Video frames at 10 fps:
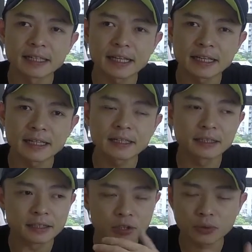a
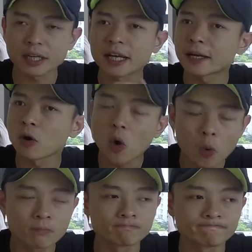shredder at
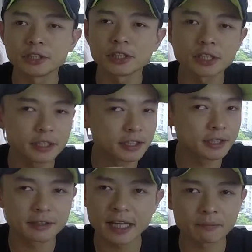home. She
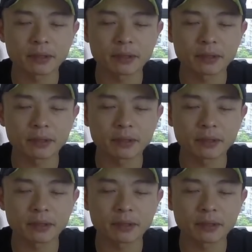is that